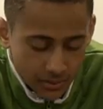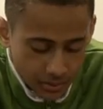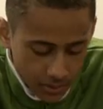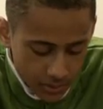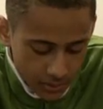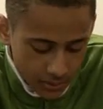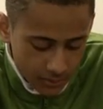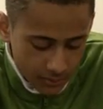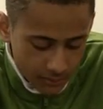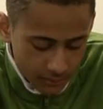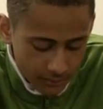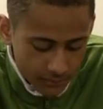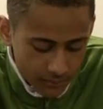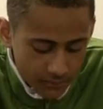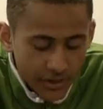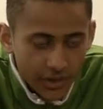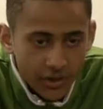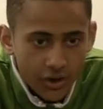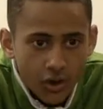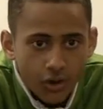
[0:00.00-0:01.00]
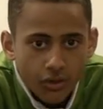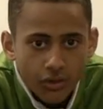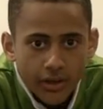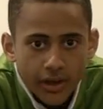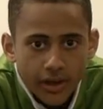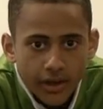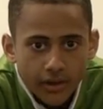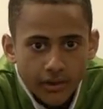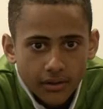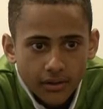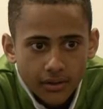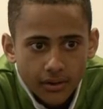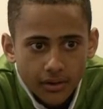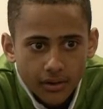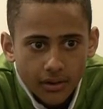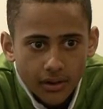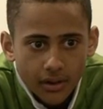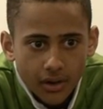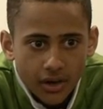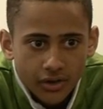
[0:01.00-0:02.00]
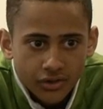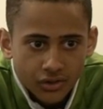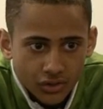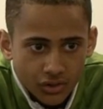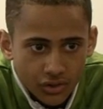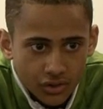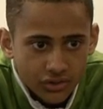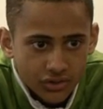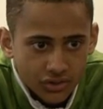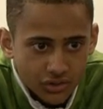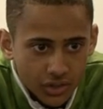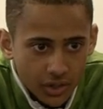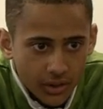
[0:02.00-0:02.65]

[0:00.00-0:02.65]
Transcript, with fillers: so they know that I do good